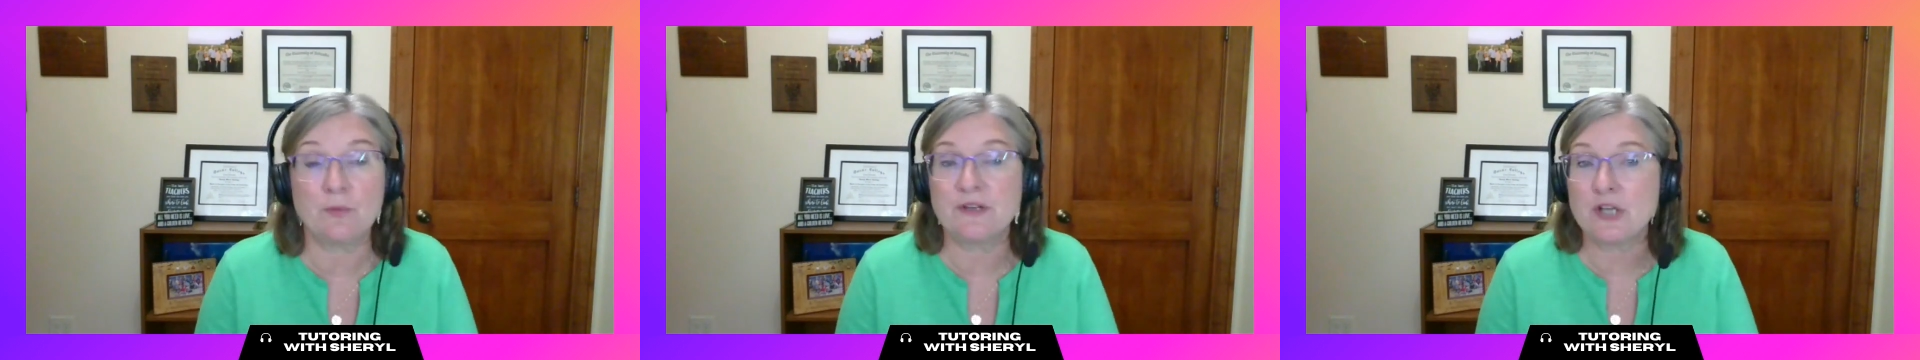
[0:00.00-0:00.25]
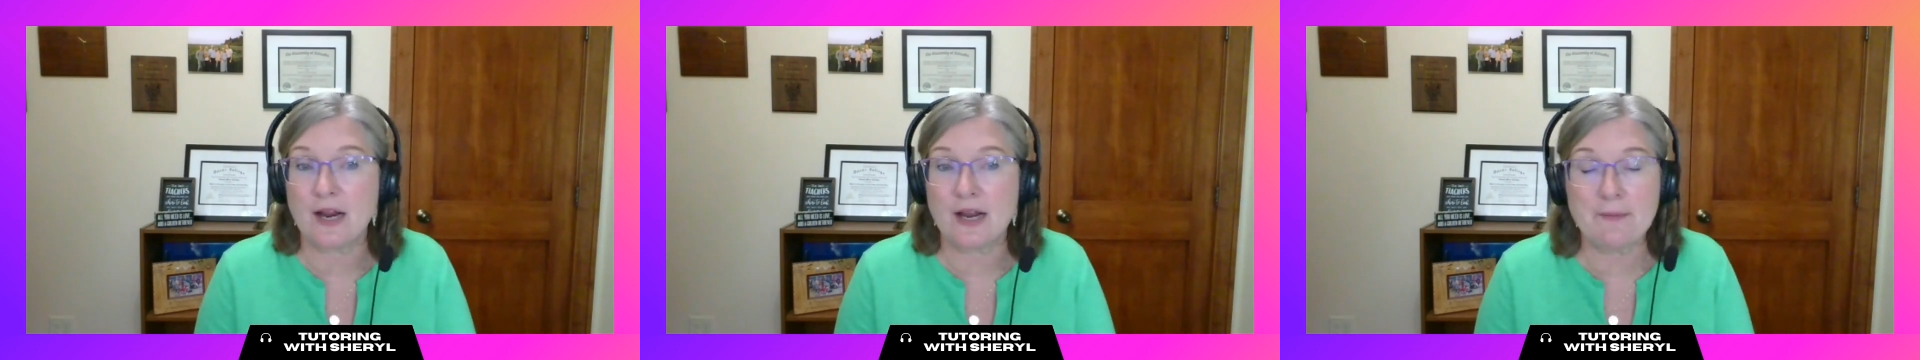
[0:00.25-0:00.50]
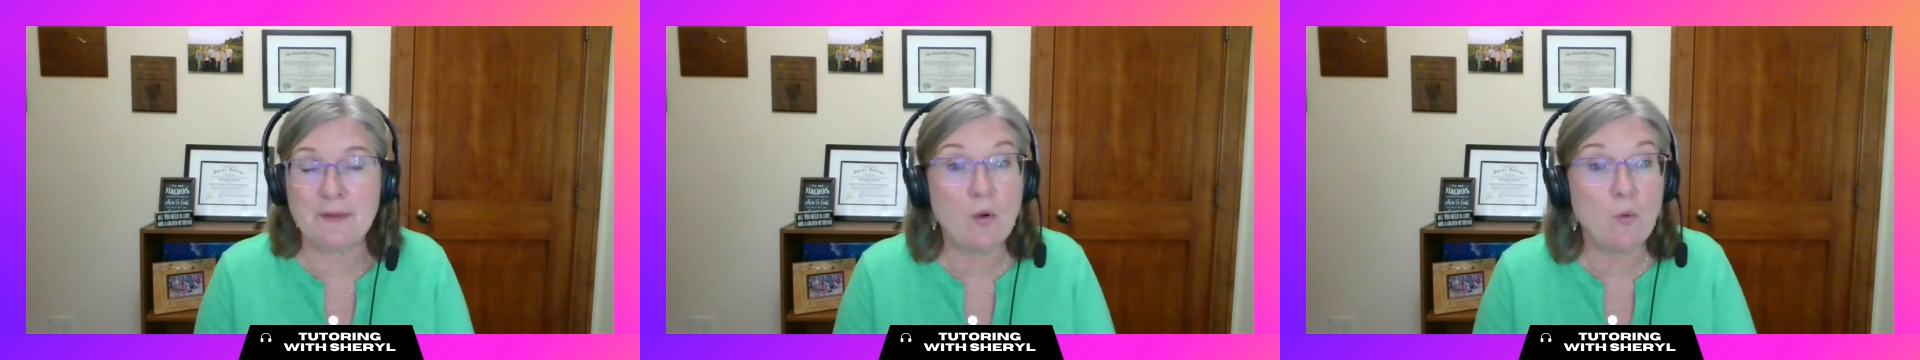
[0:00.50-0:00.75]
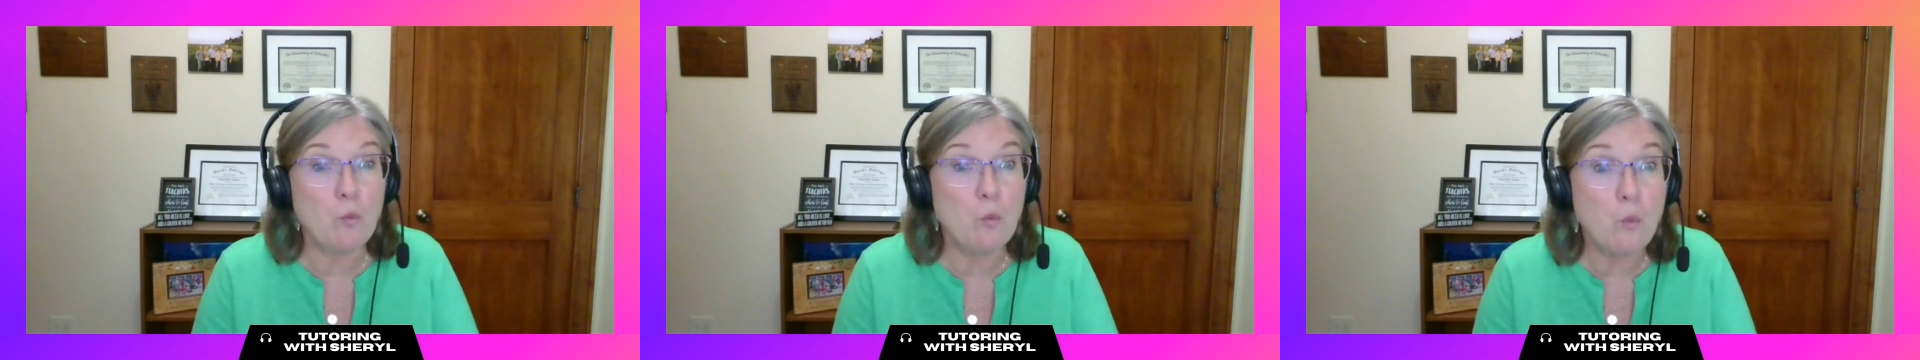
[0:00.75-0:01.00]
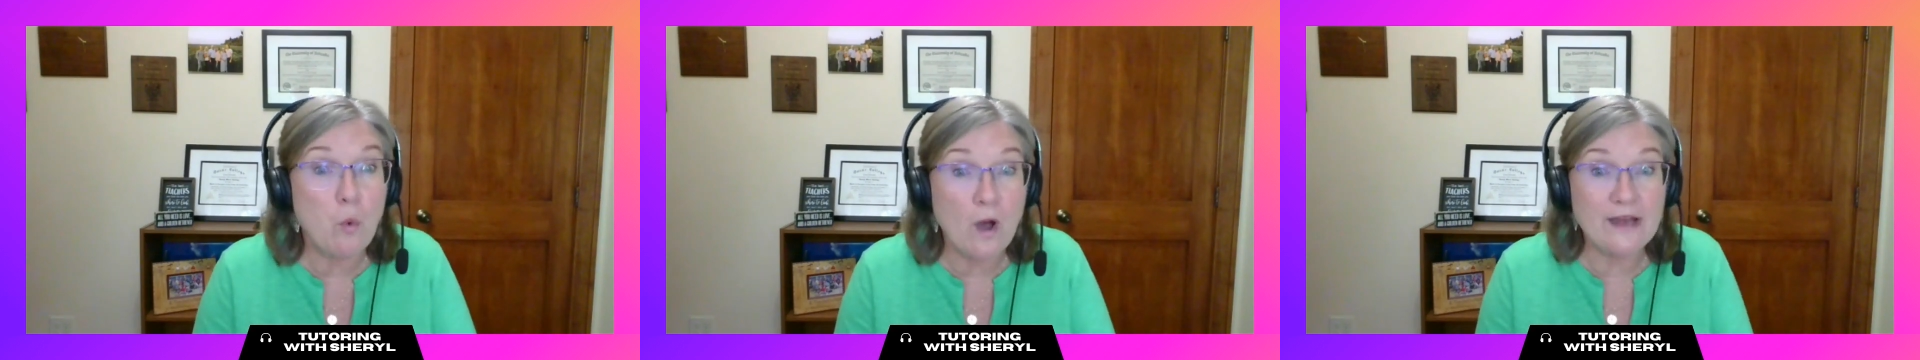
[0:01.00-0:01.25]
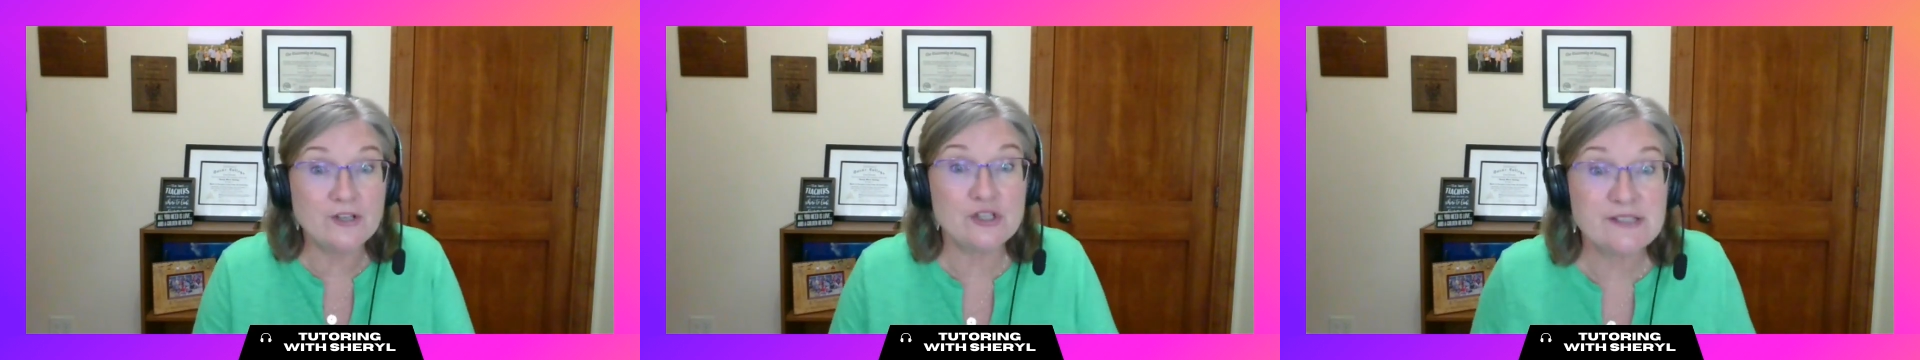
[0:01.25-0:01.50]
We talk about
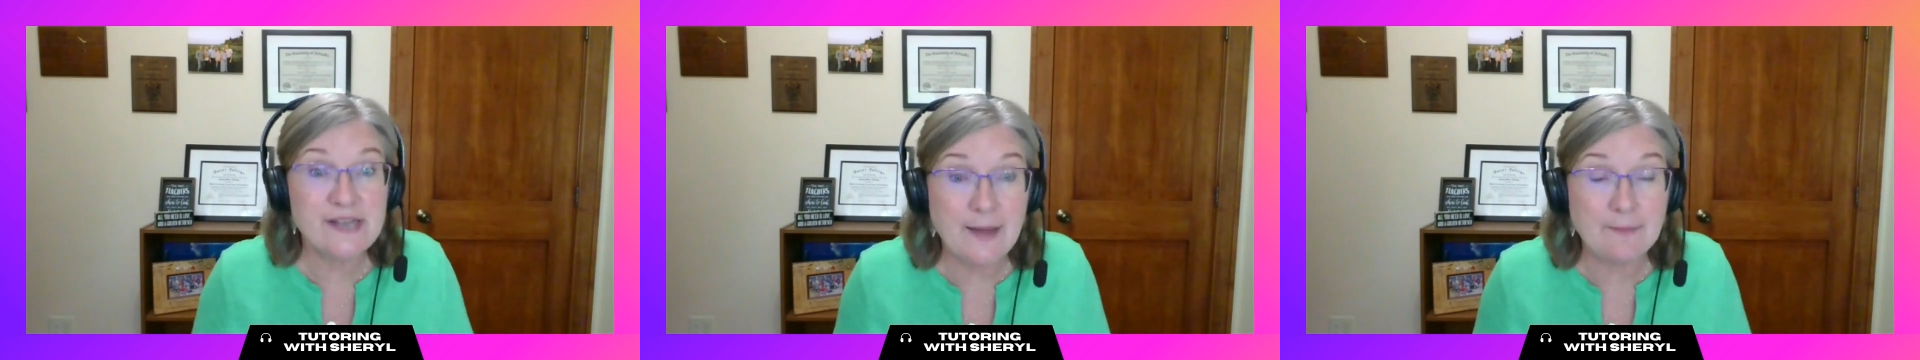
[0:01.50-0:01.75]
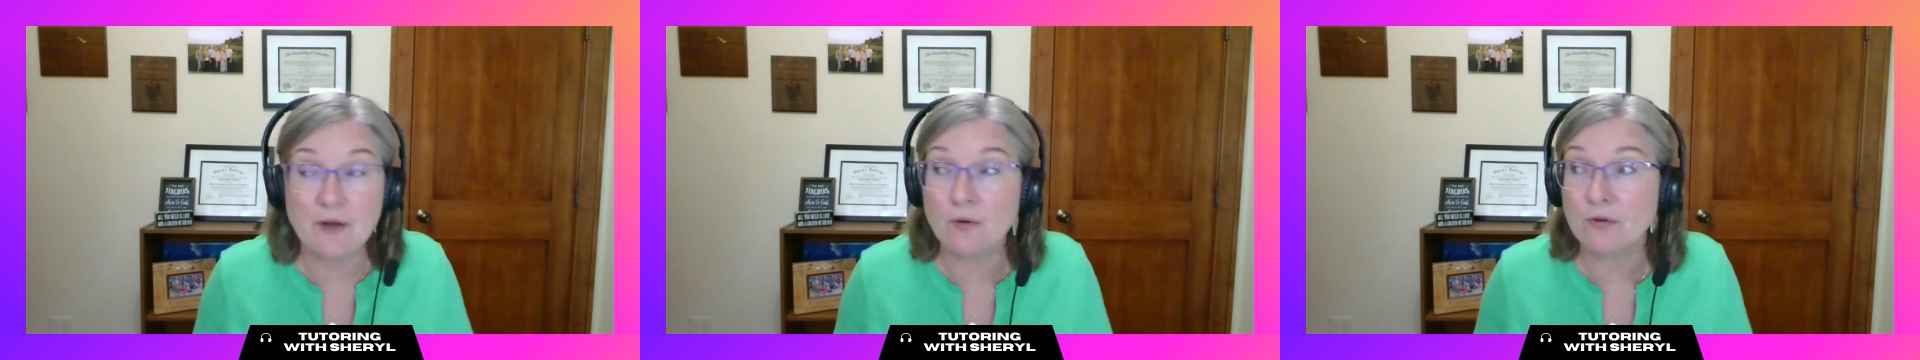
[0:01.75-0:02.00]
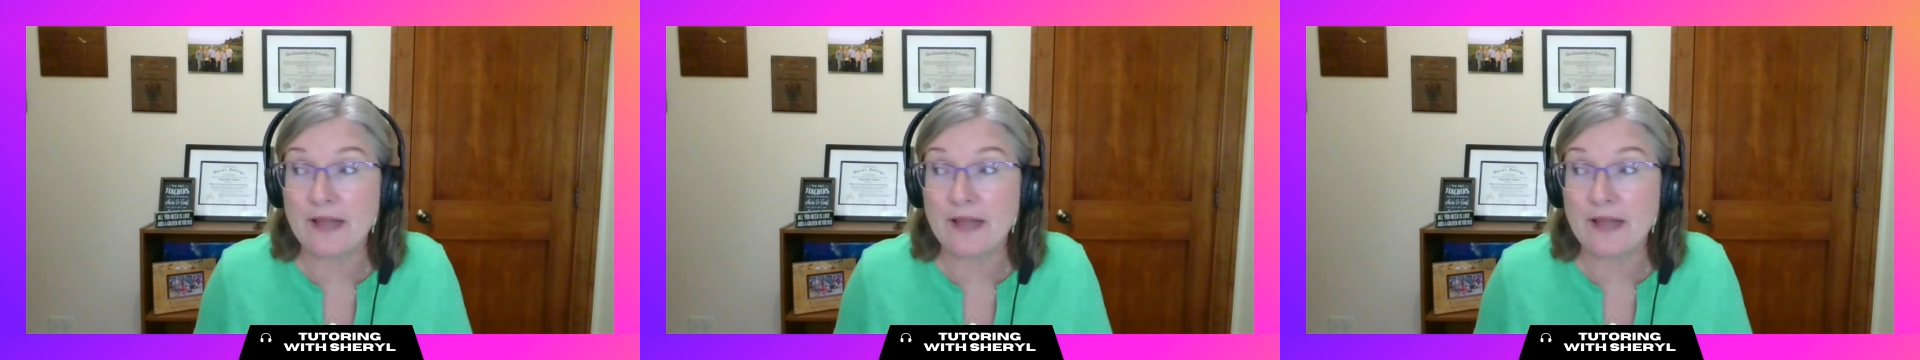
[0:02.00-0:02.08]
what just happened,